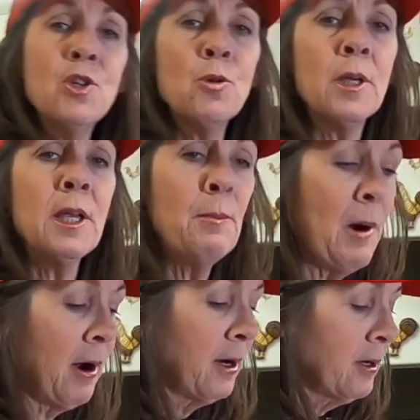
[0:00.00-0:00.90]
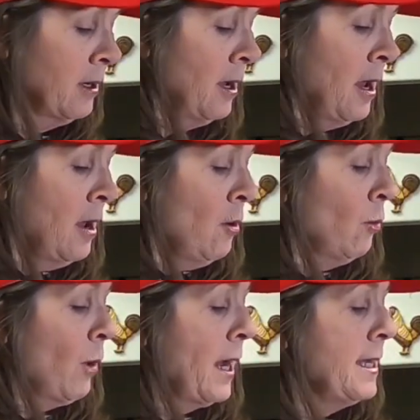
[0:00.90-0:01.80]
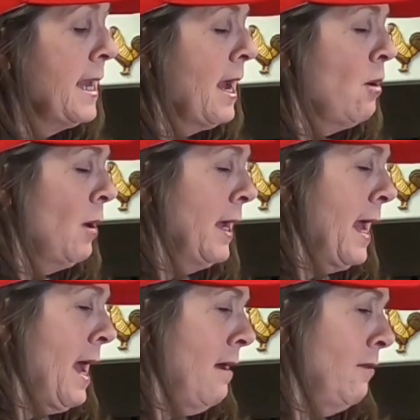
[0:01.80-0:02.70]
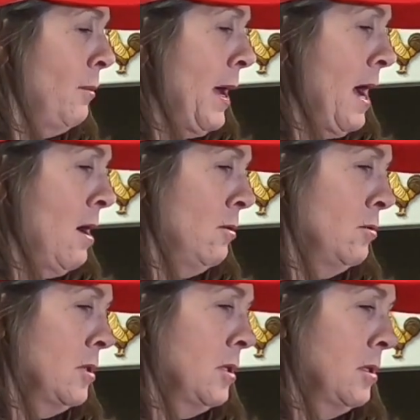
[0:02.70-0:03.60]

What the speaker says: tricky part. Right now I have about